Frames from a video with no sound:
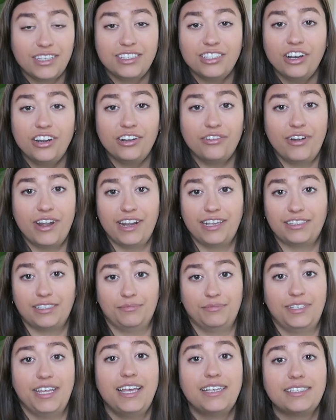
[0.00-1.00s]
start running
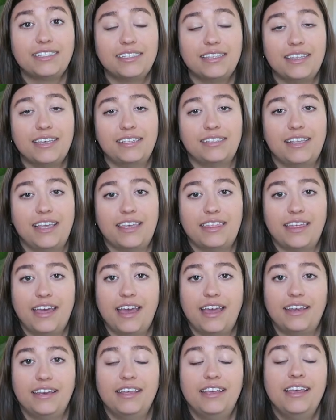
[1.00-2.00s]
some tests and things like
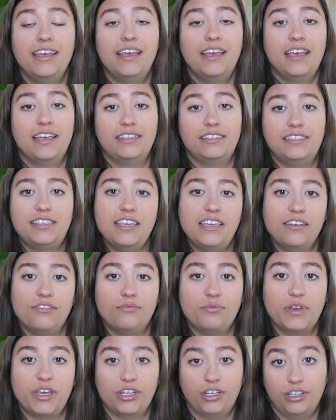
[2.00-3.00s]
that and seeing
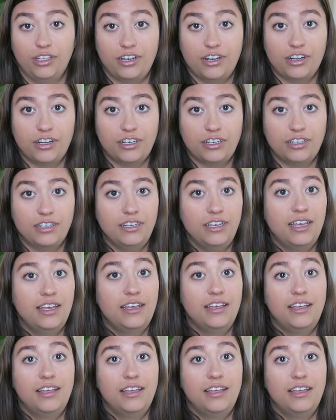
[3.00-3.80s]
if we could learn